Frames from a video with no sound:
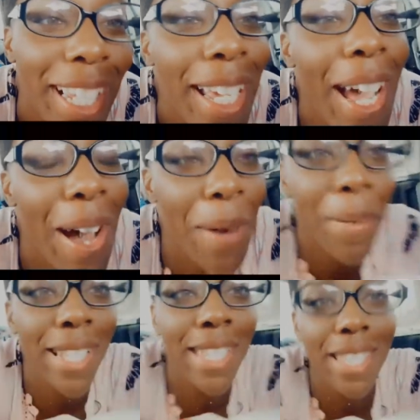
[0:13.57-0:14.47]
on
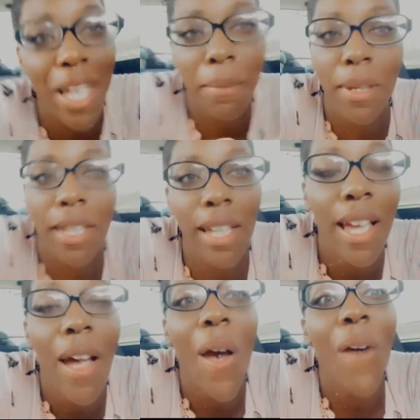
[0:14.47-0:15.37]
my stomach.
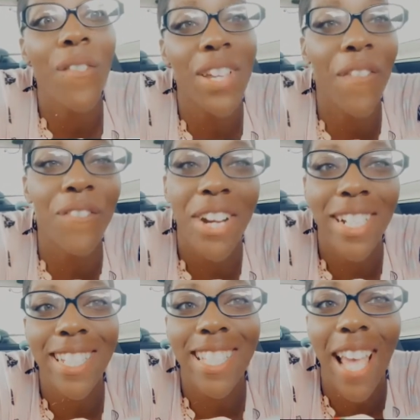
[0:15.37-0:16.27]
For the
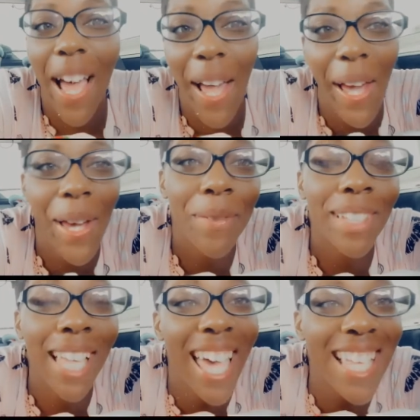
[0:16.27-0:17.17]
first time
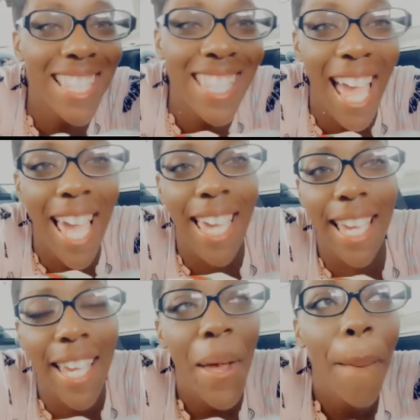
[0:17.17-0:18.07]
last night,